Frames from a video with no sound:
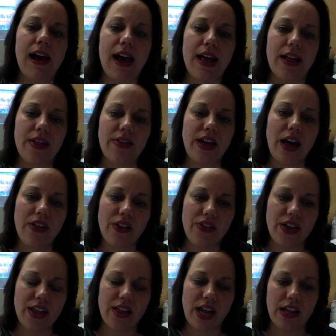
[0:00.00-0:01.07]
And the other
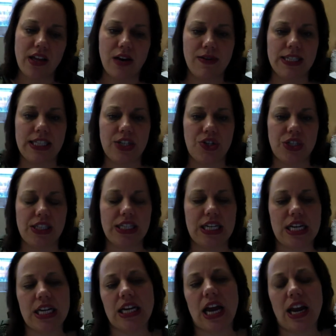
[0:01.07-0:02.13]
thing that I thought was
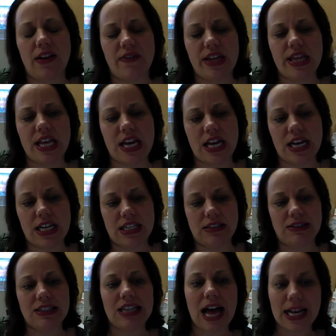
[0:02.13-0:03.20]
interesting kind of in the
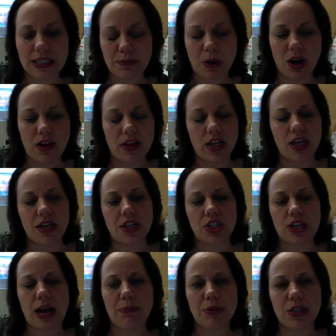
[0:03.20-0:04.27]
last part of the
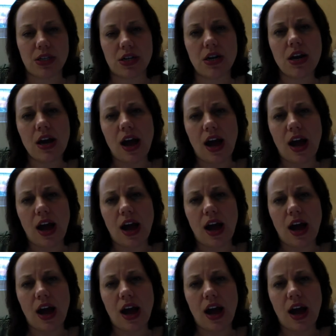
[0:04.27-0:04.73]
chapter